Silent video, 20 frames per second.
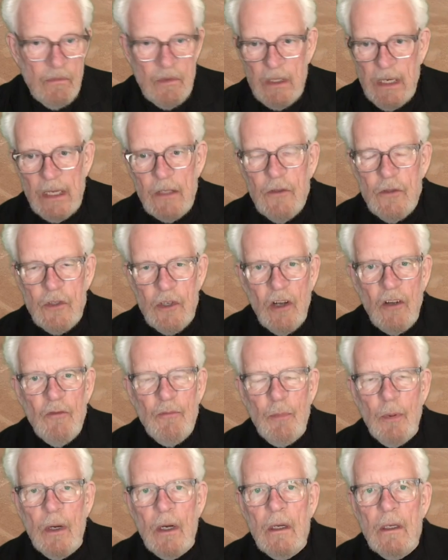
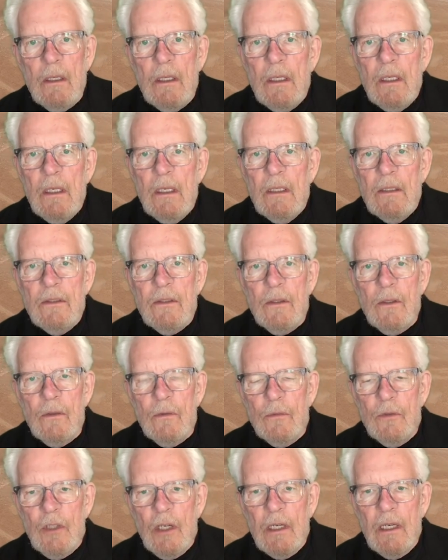softball.
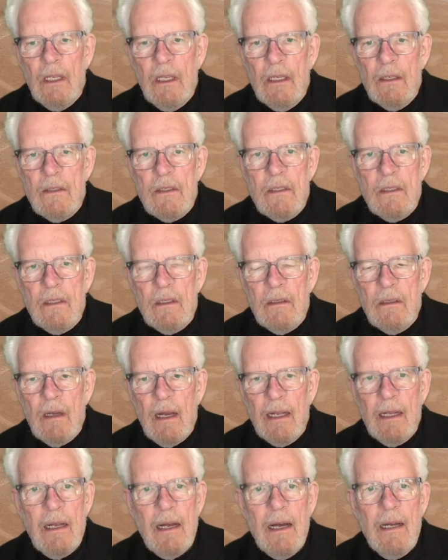So Johnny is
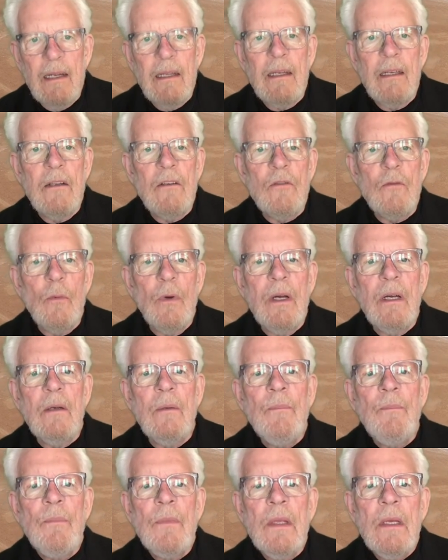iconic as well.